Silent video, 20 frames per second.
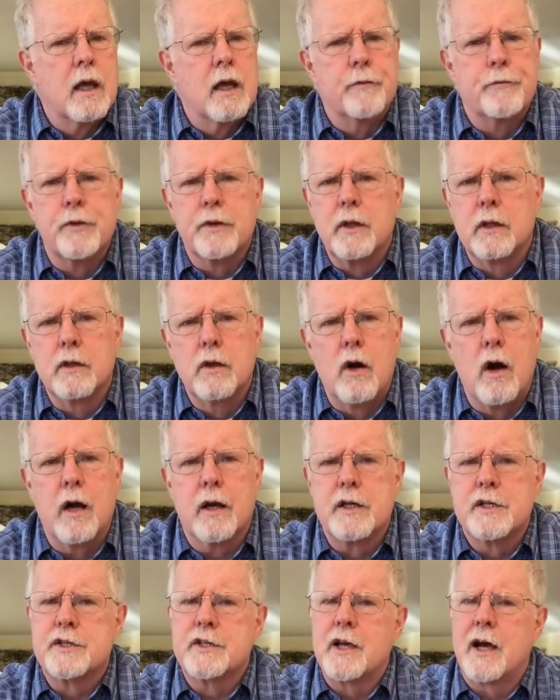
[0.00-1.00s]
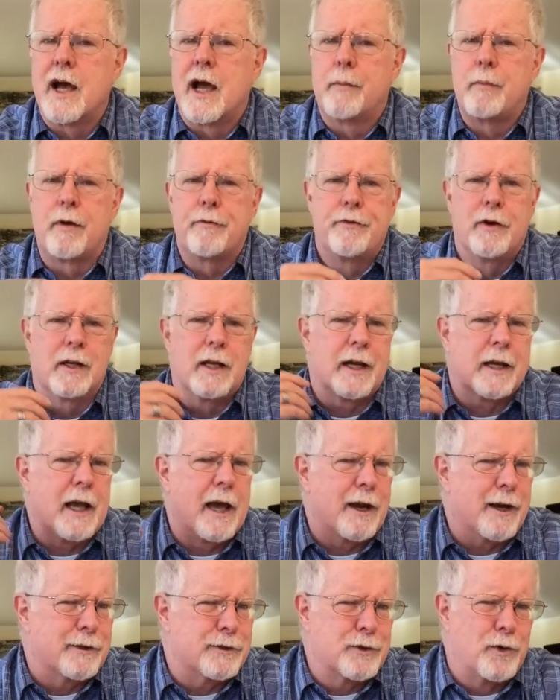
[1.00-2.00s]
And for the longest time, I felt like I
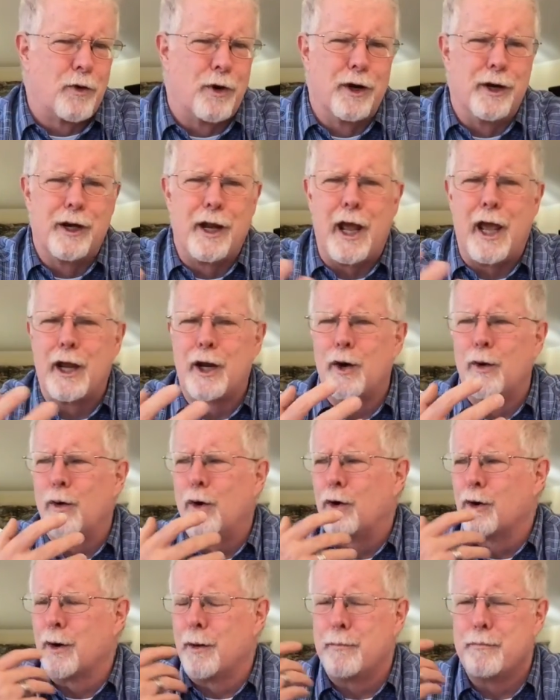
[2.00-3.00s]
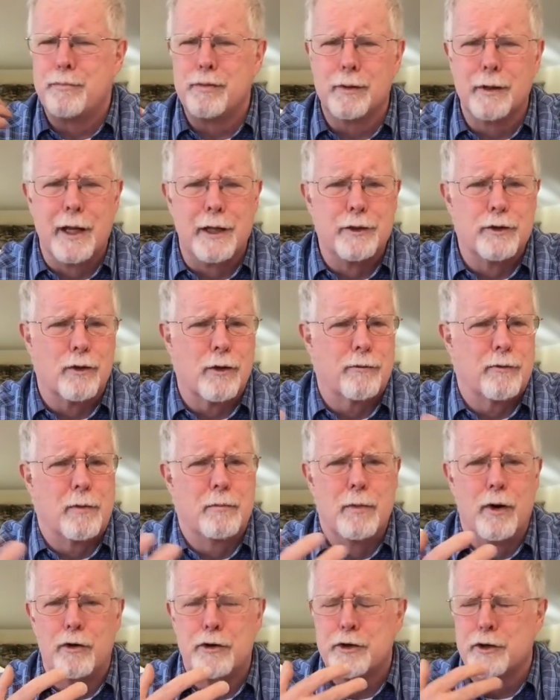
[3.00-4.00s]
had a tornado or a blender of
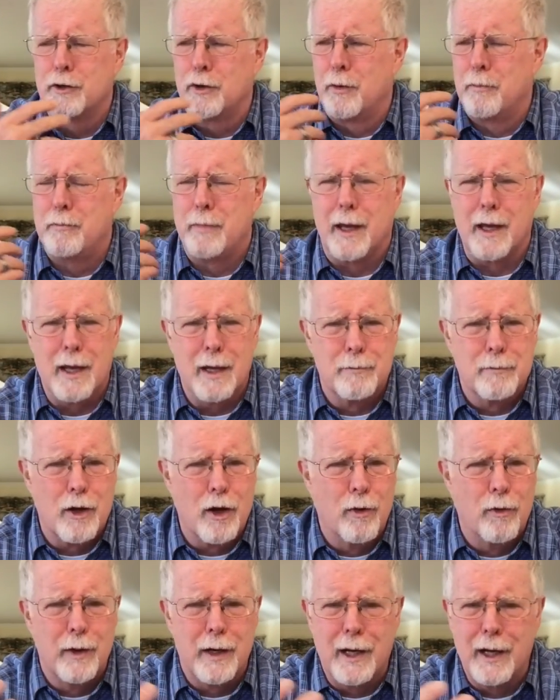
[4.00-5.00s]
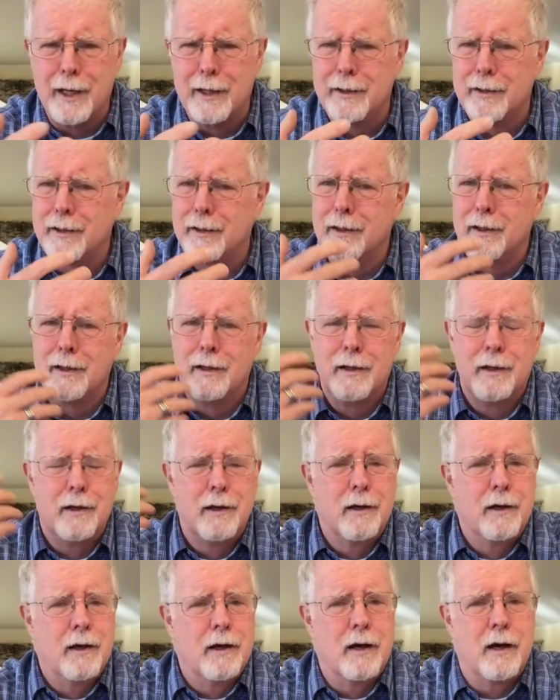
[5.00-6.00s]
emotional mayhem going on.
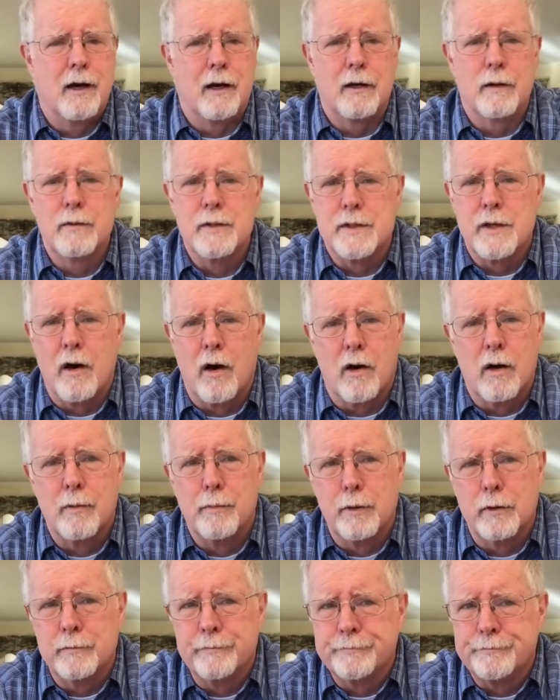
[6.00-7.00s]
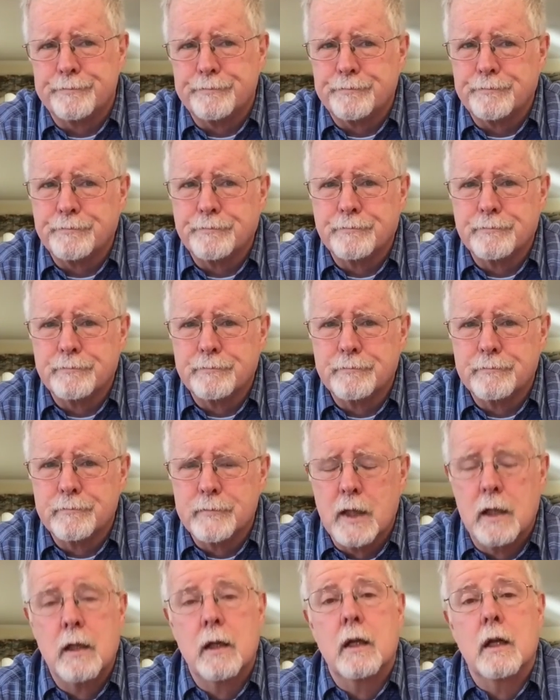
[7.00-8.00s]
It was horrible.
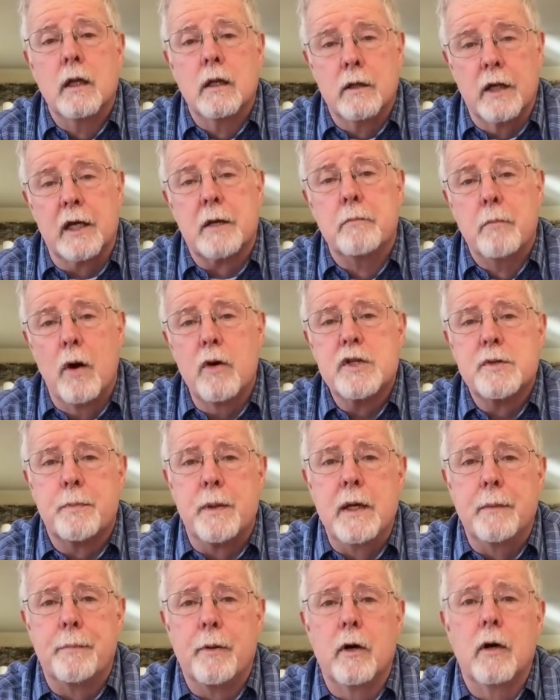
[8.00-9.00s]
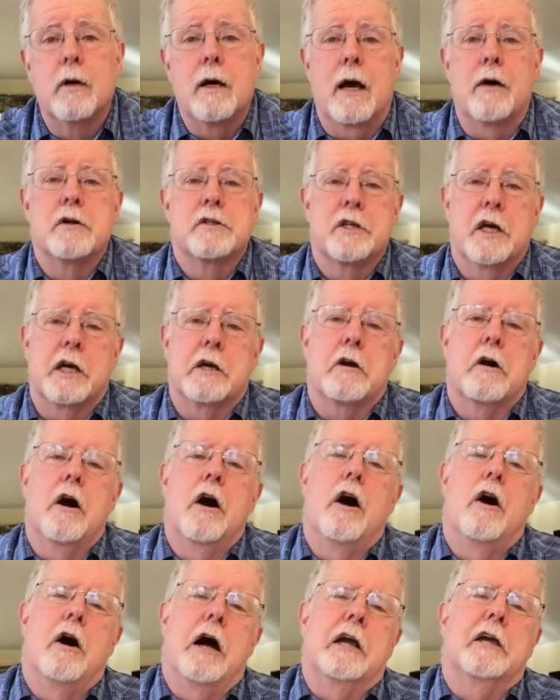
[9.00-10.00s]
Like most people, I was like,
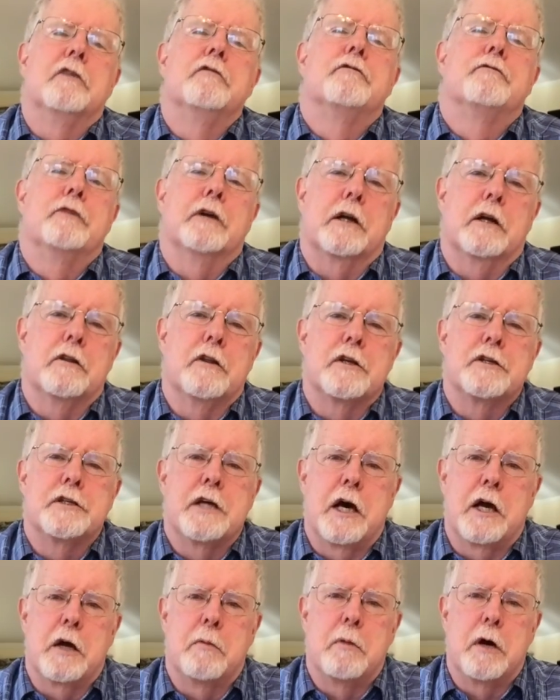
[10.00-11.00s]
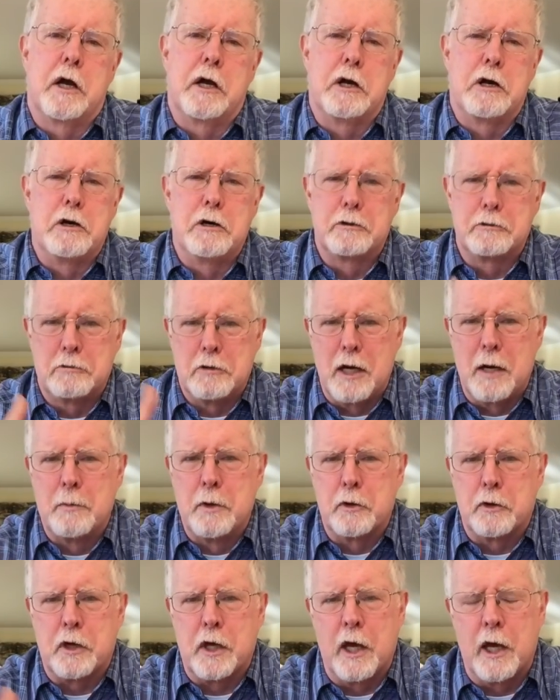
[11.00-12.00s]
I can figure this out on my own. I'm
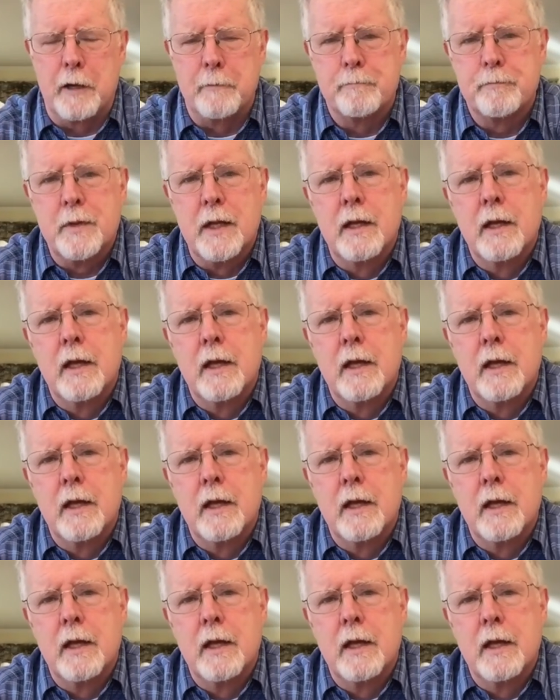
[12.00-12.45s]
okay.